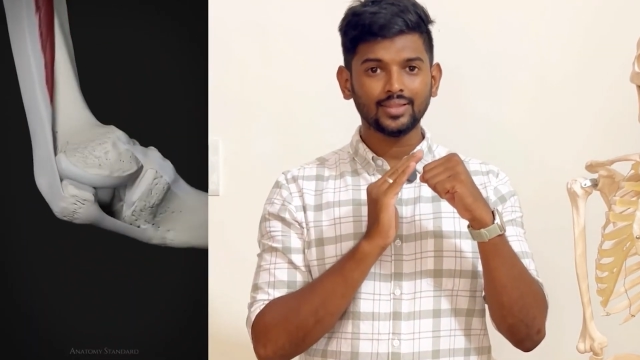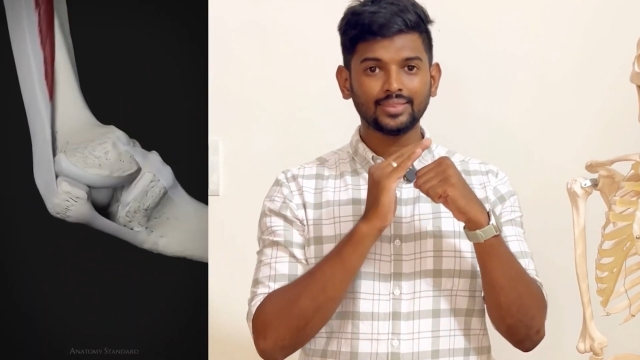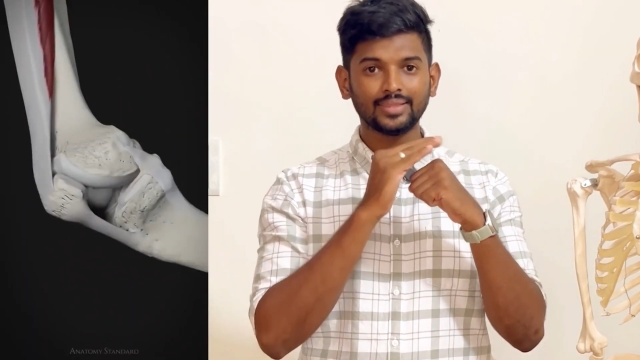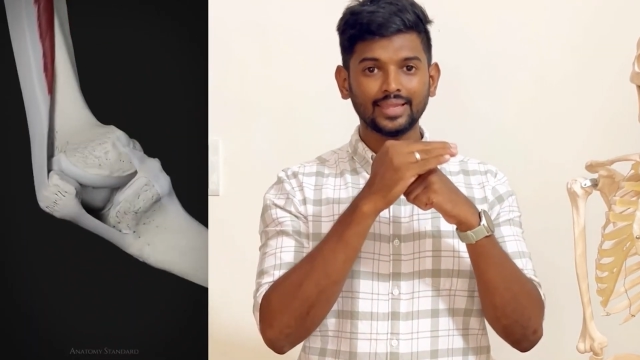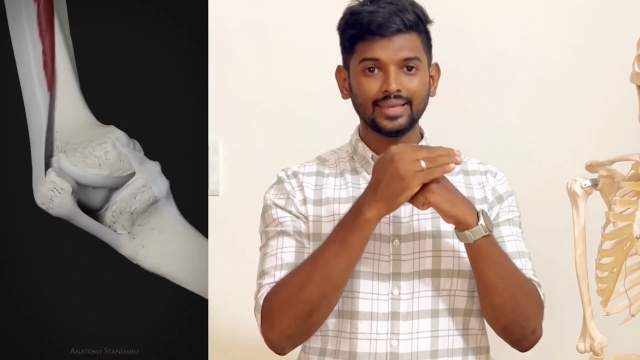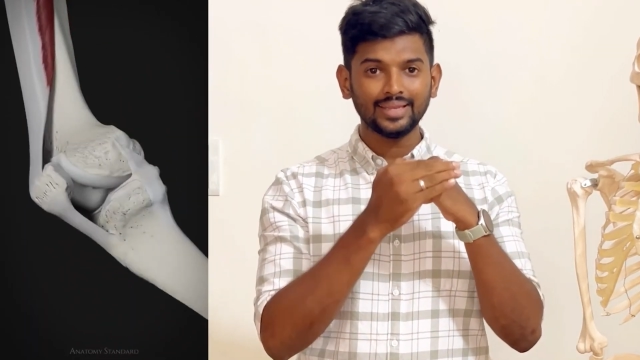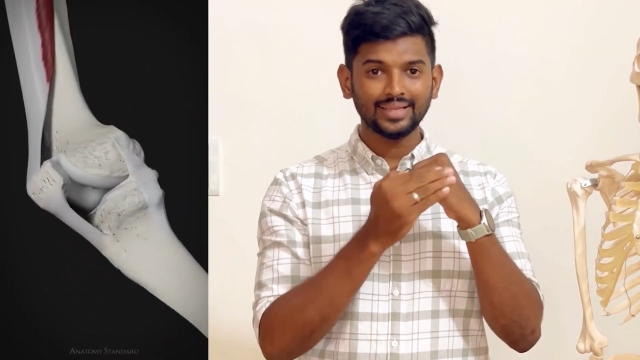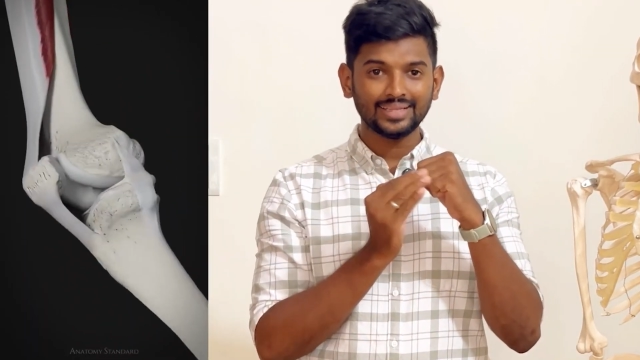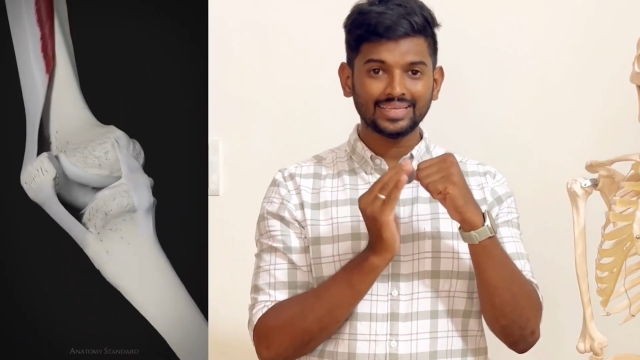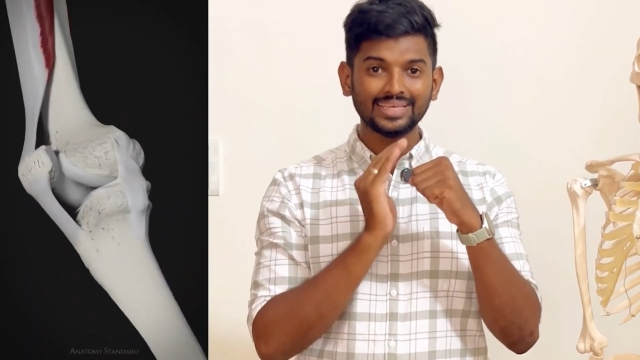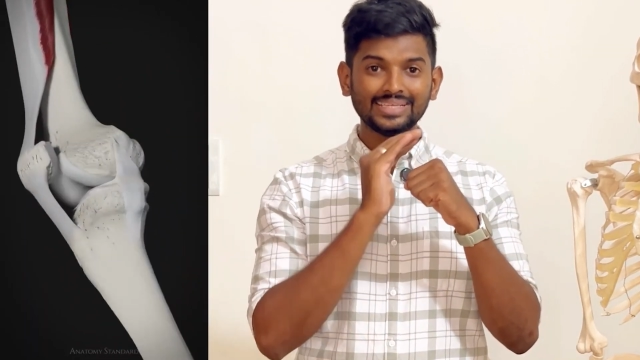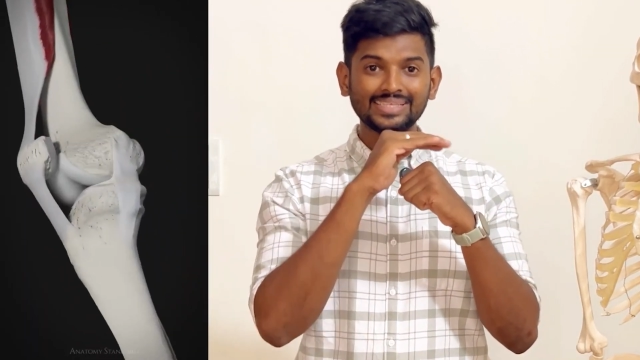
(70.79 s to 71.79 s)
then
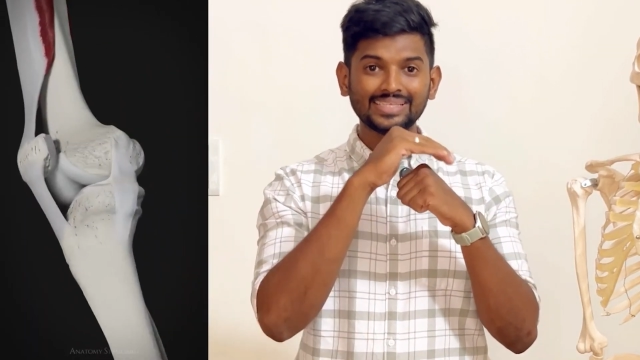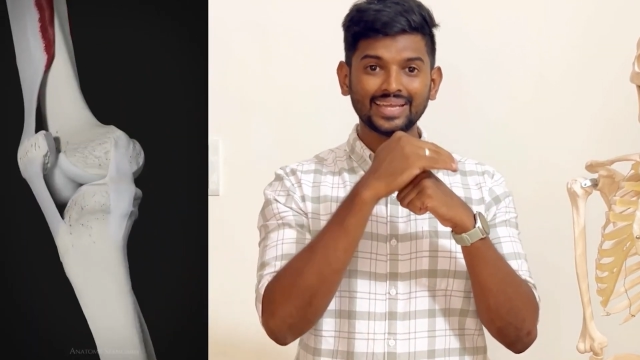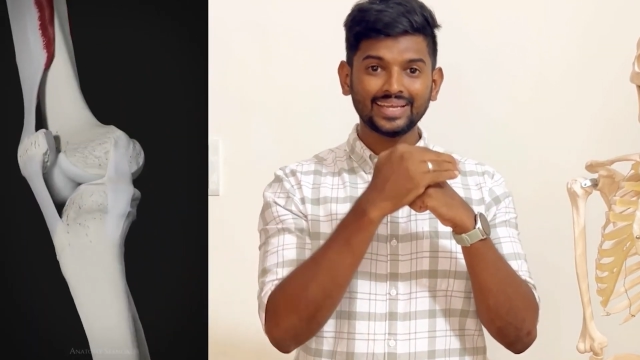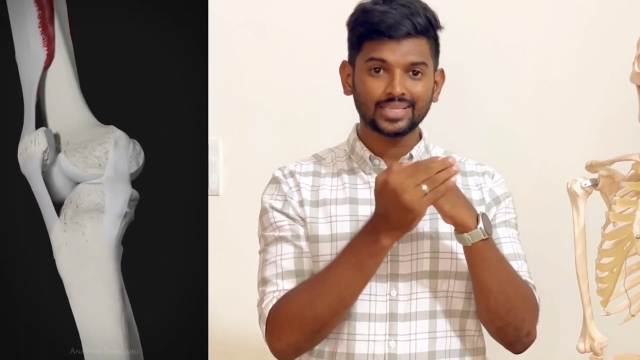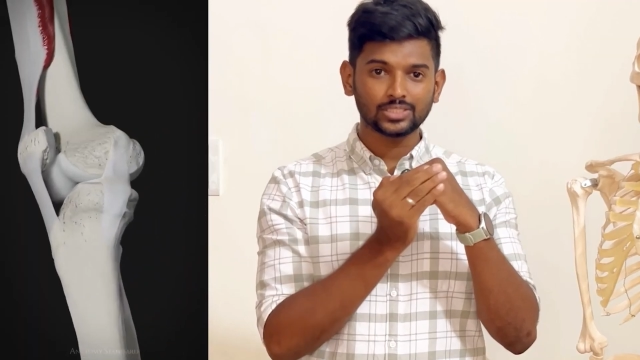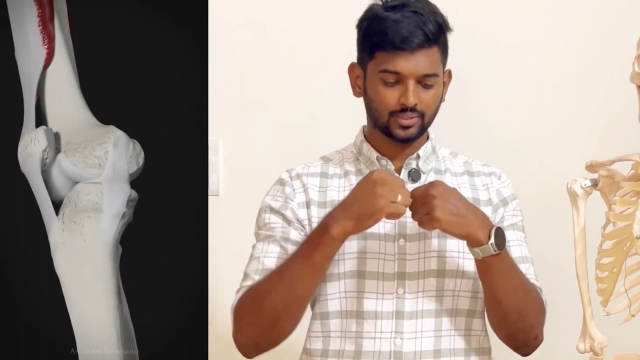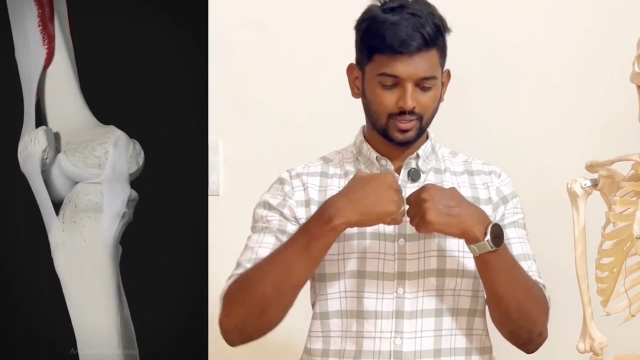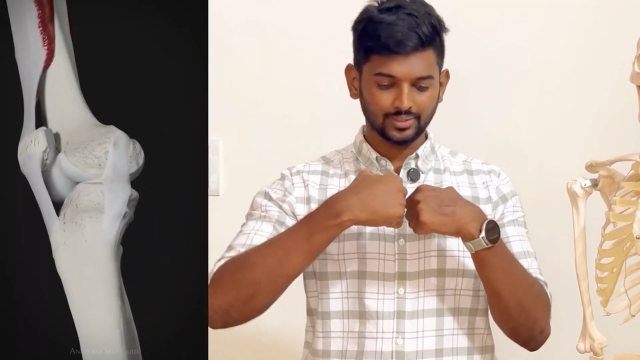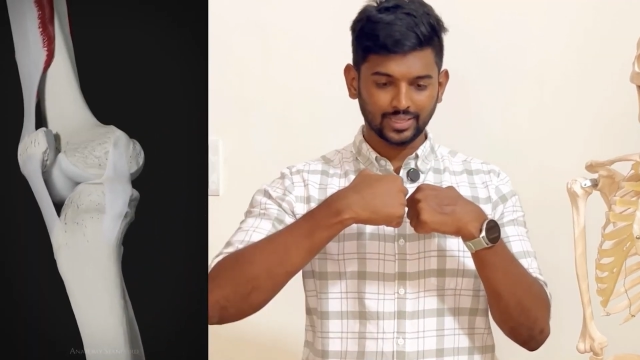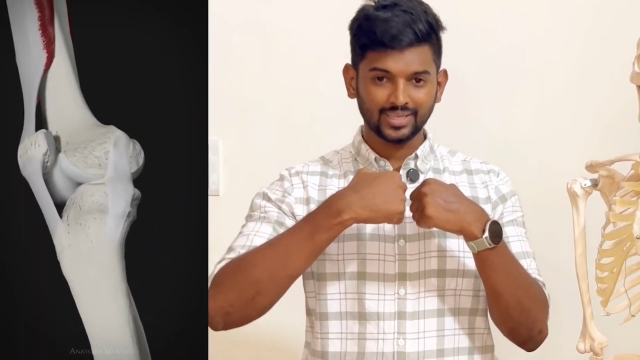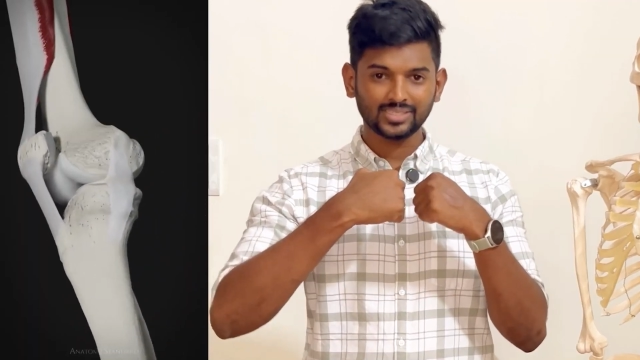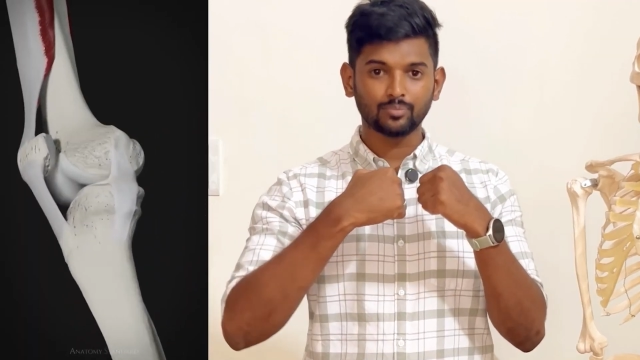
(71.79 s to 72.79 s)
inside the joint
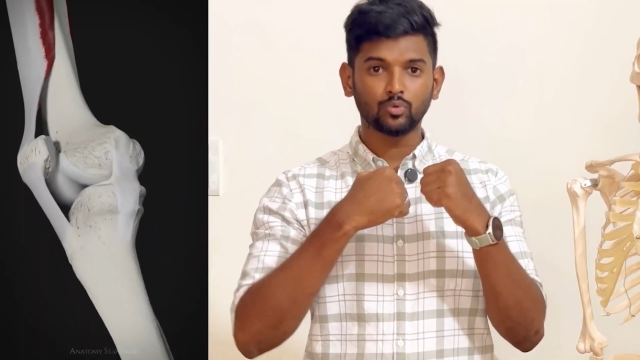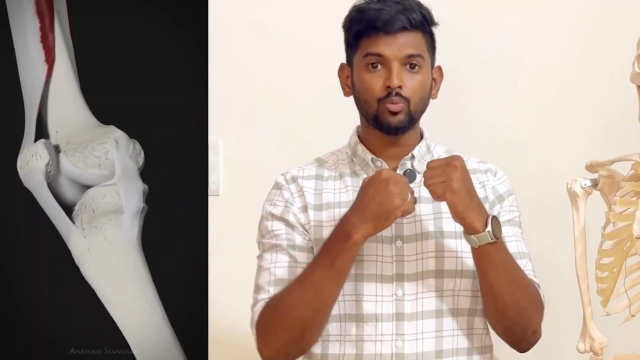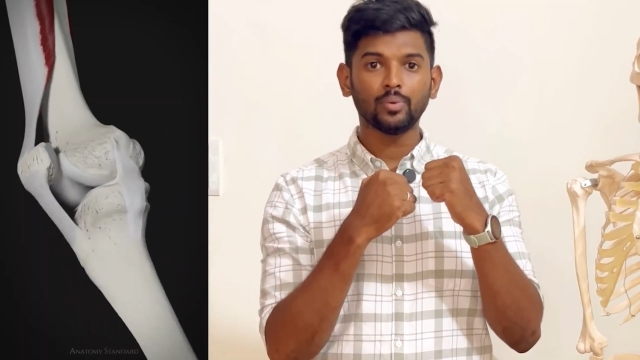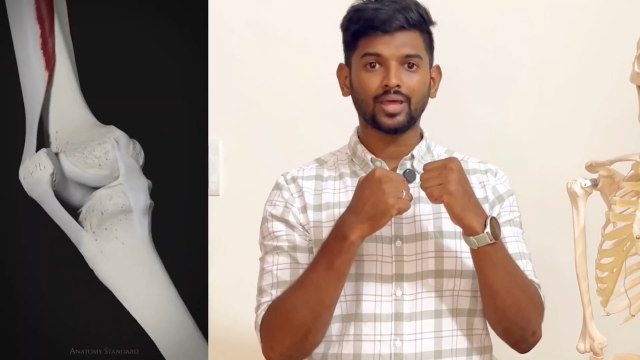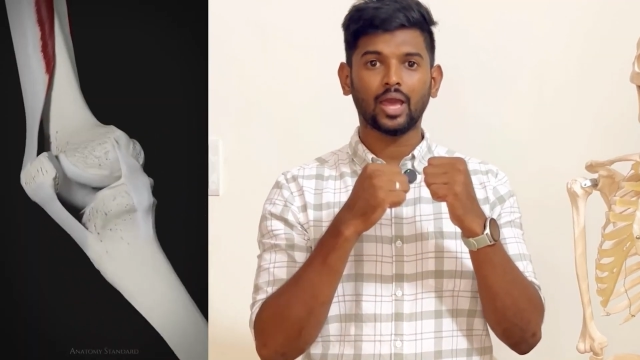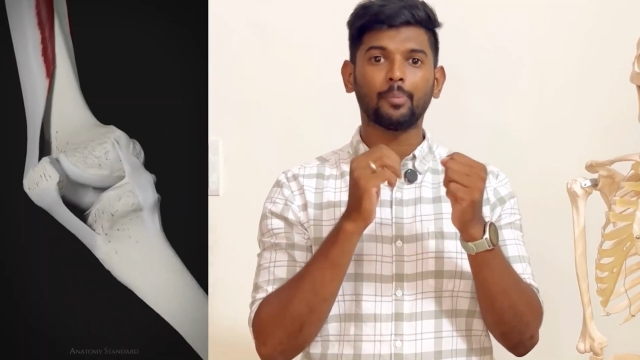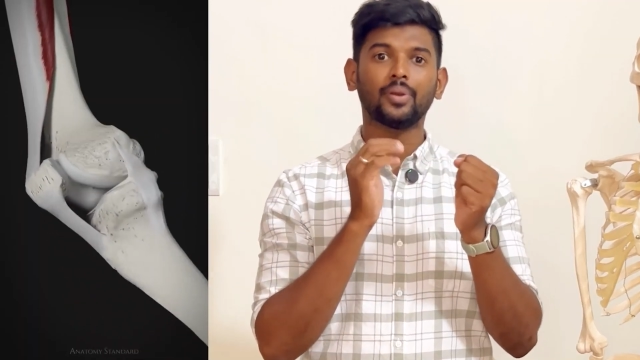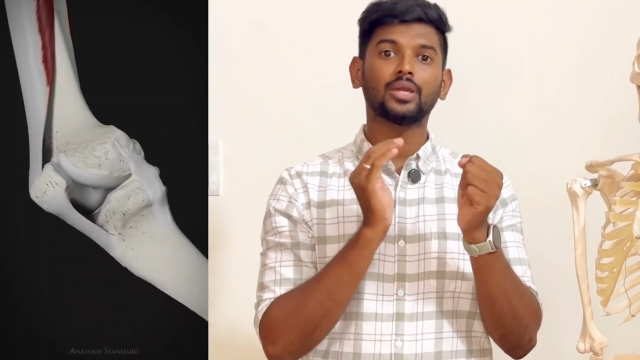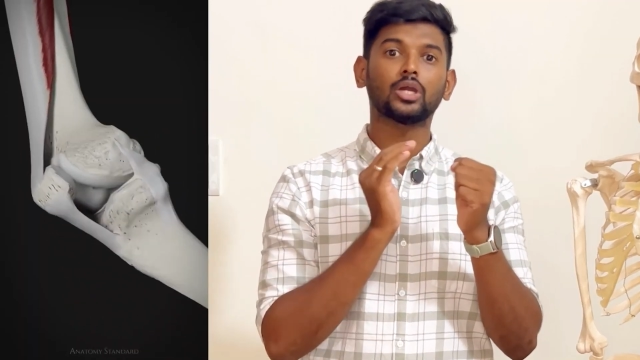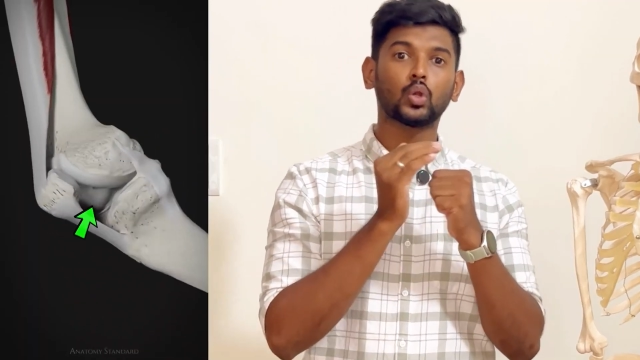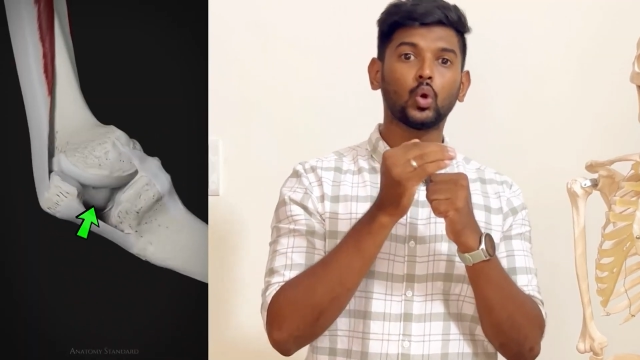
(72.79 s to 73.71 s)
there is a movement happening,